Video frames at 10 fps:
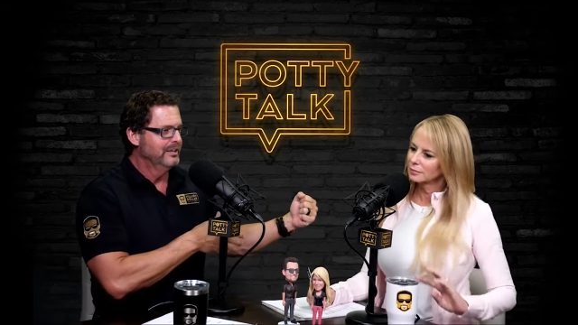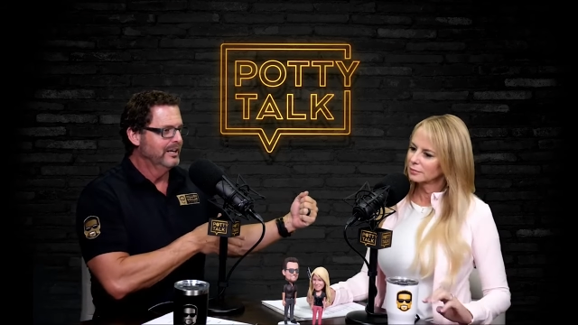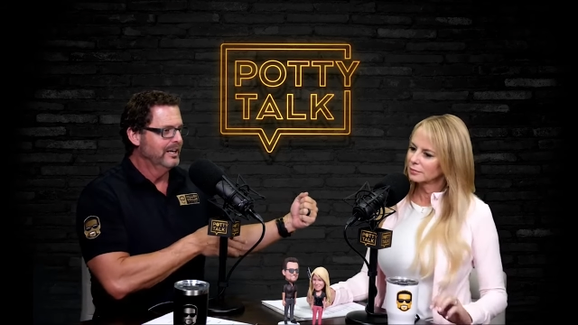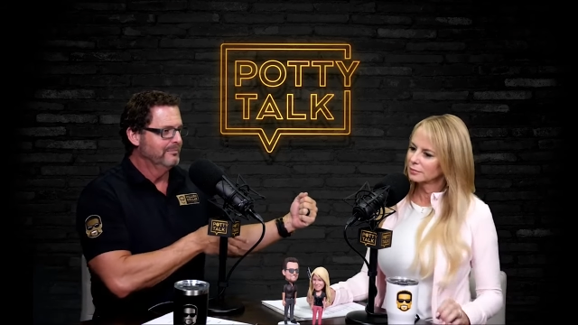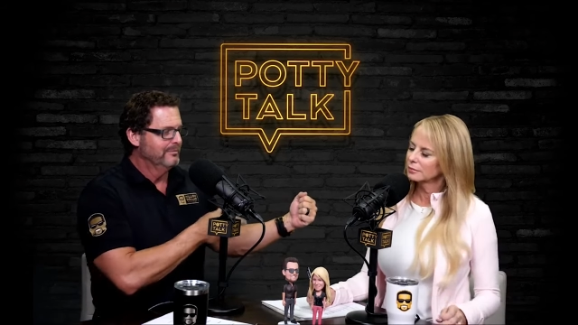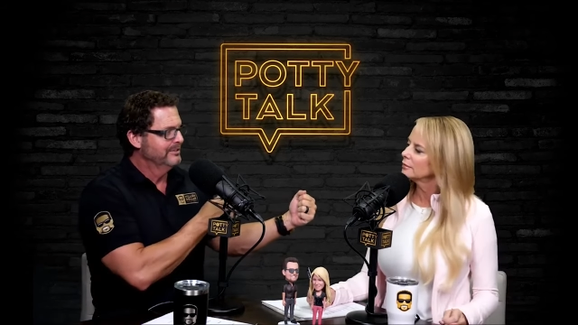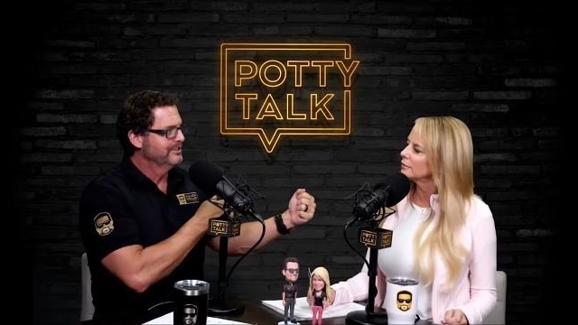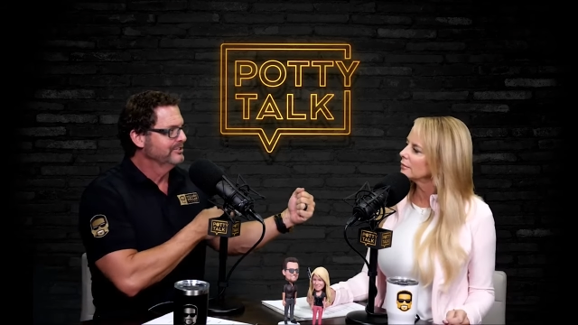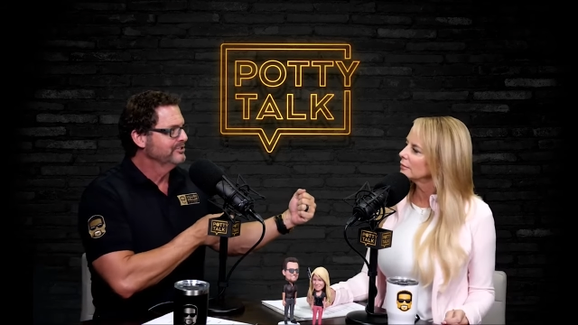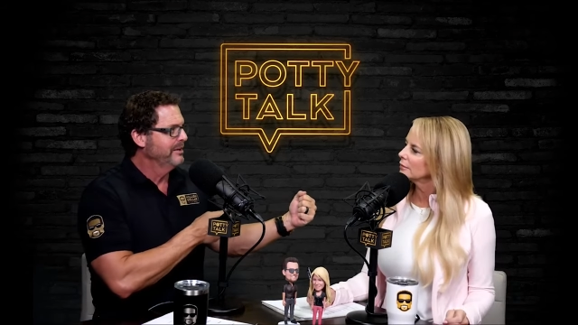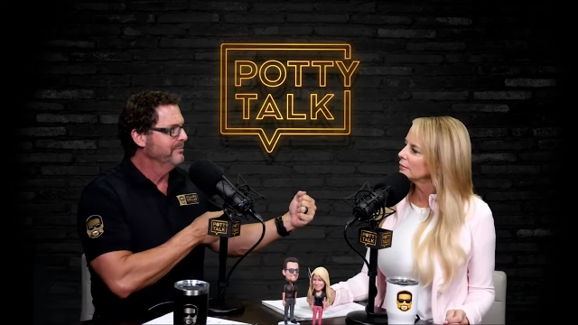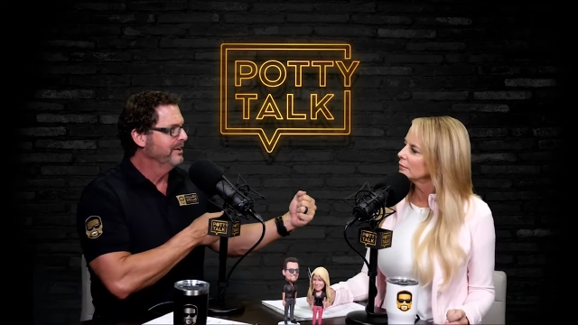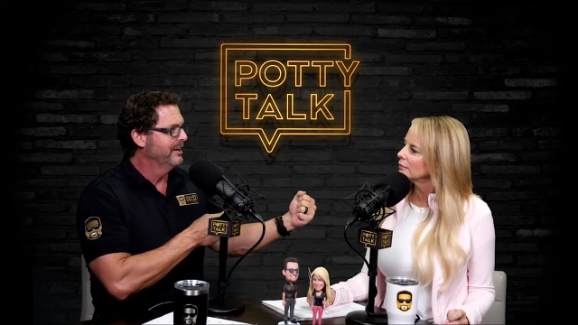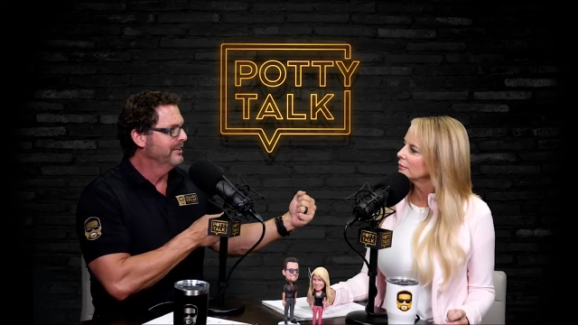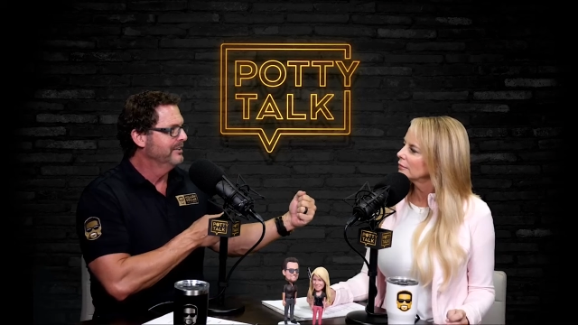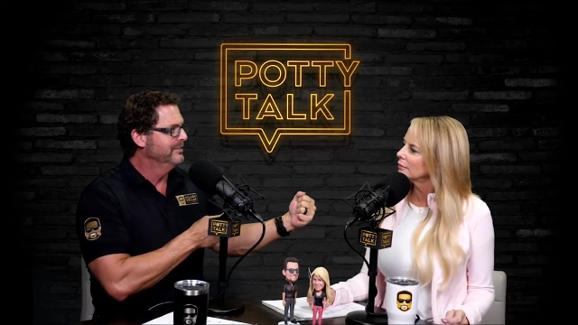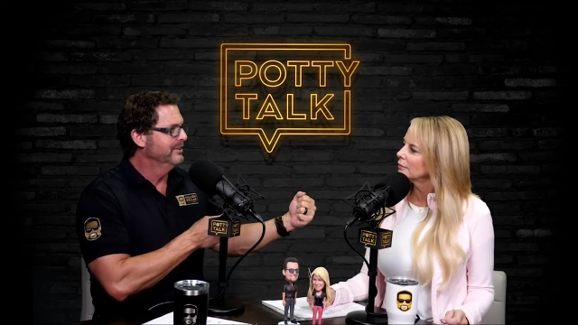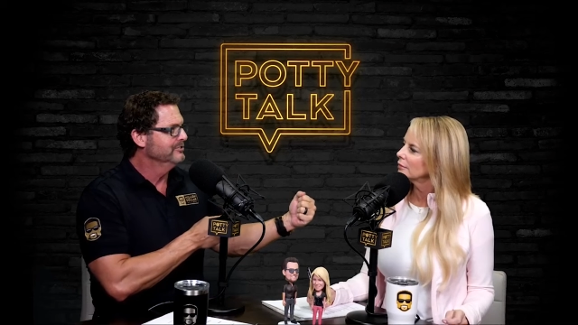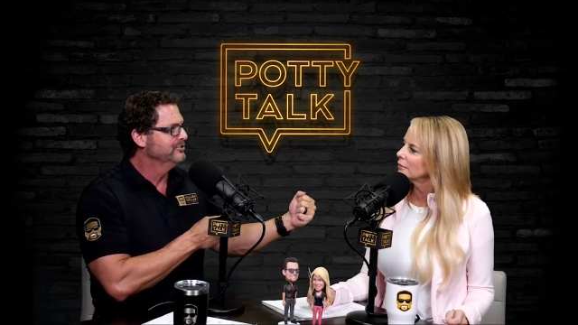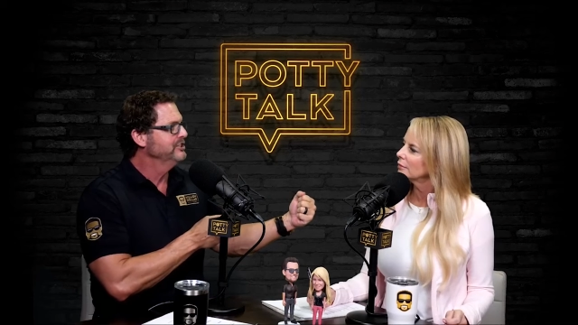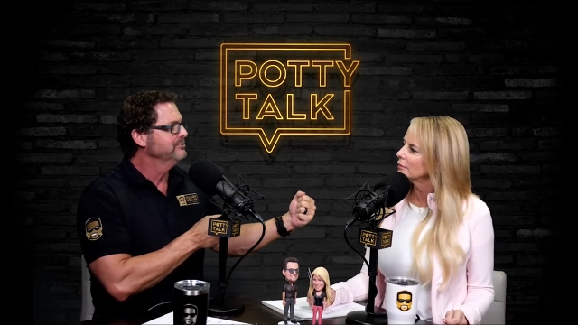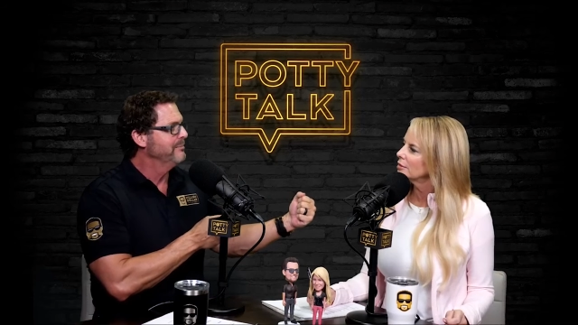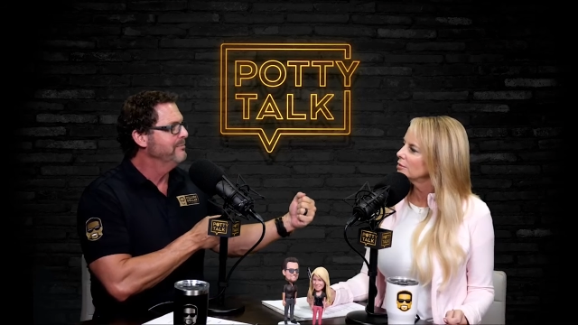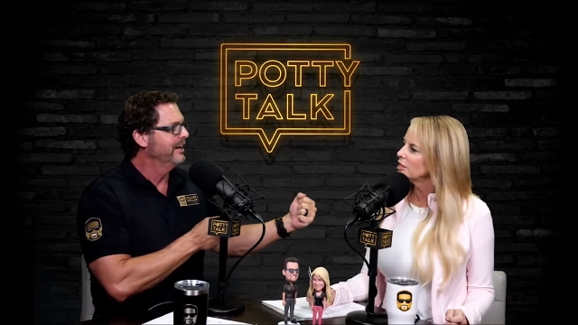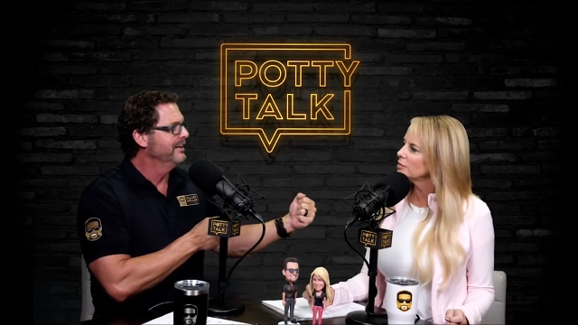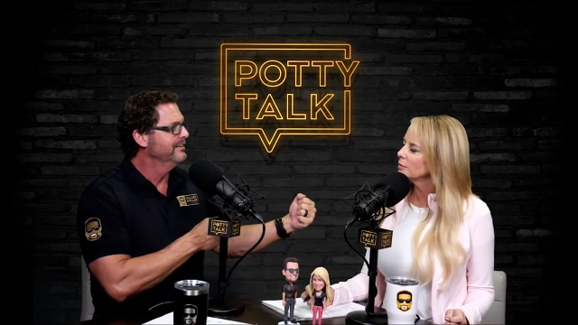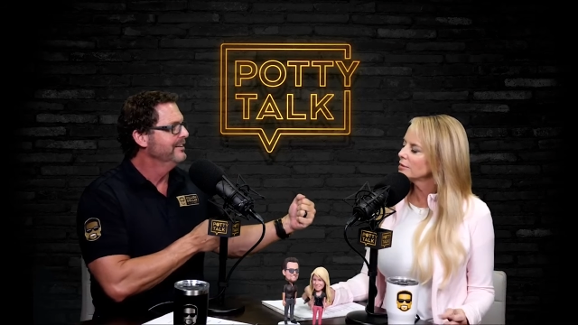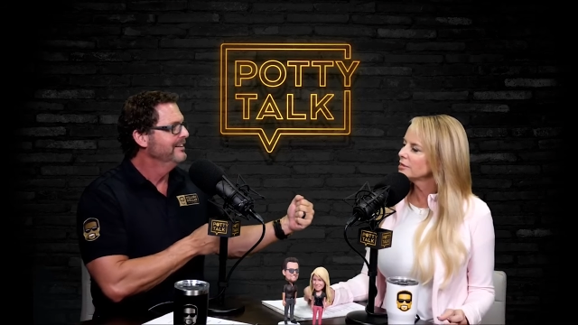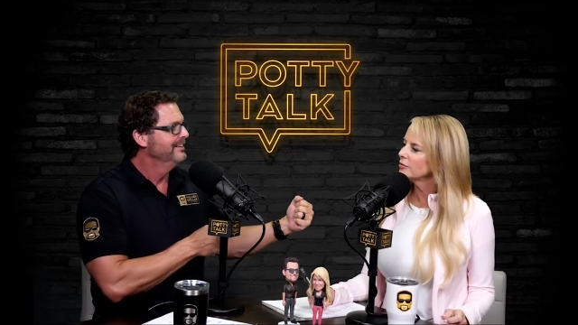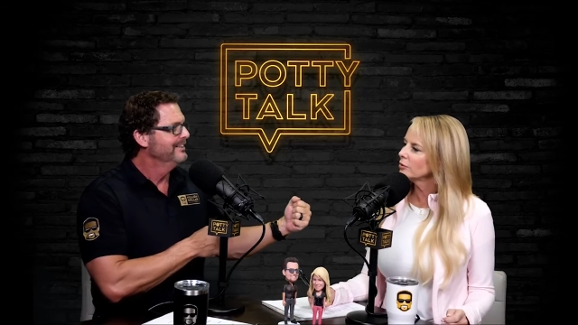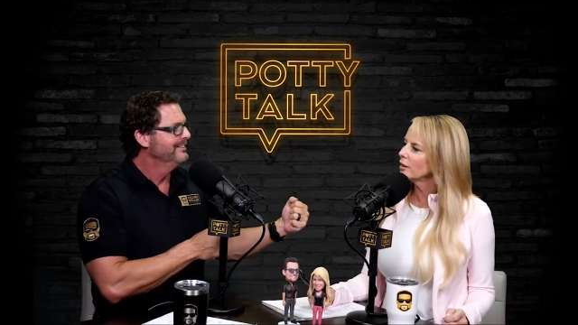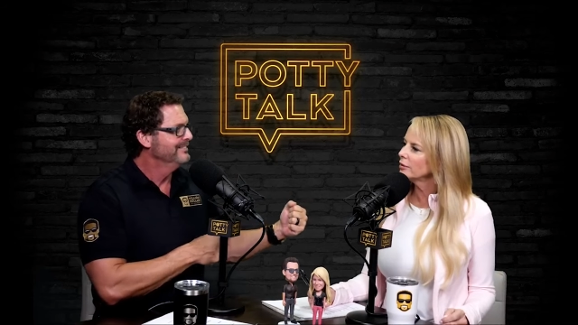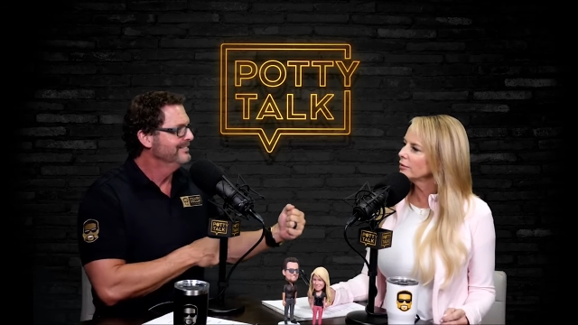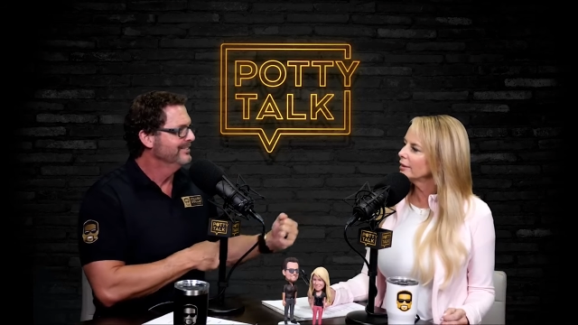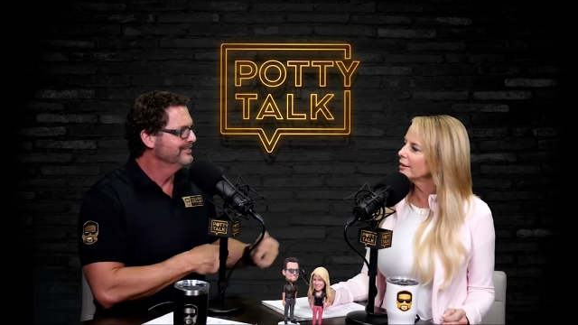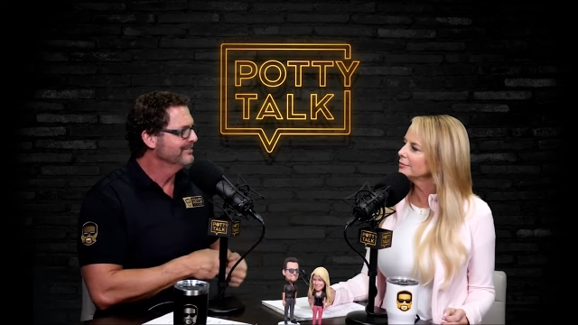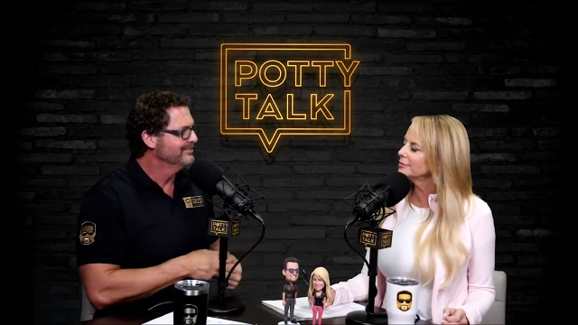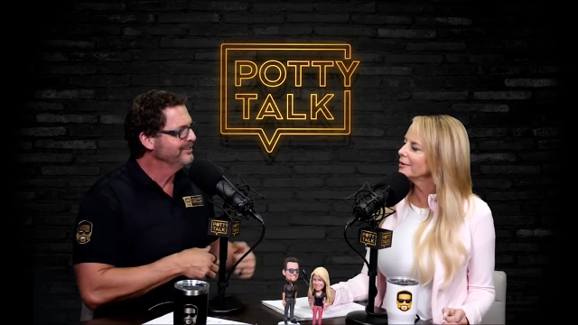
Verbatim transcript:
Speaker 1: Um, has a statement on it, you know, change my mind. Change my mind, Steven Crowder. You know, yeah.